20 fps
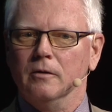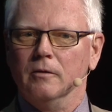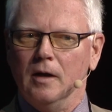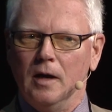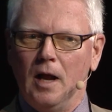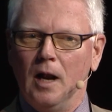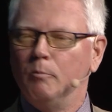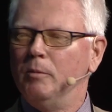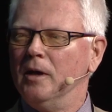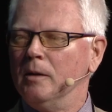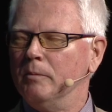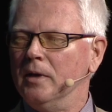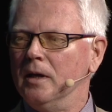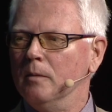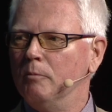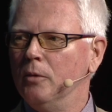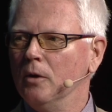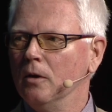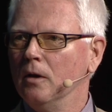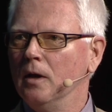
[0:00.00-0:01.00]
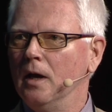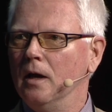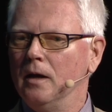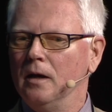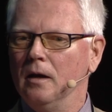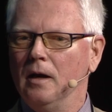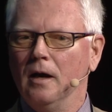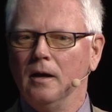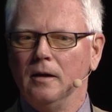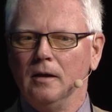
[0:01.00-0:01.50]
helping people
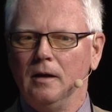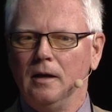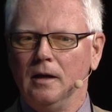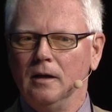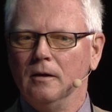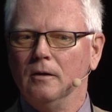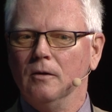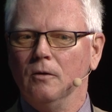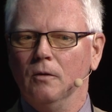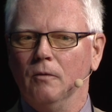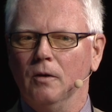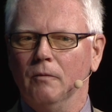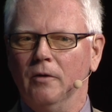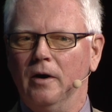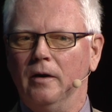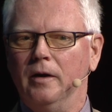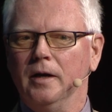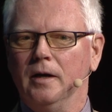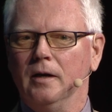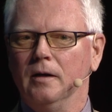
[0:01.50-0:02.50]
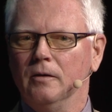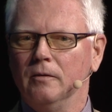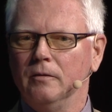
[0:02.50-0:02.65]
and in a very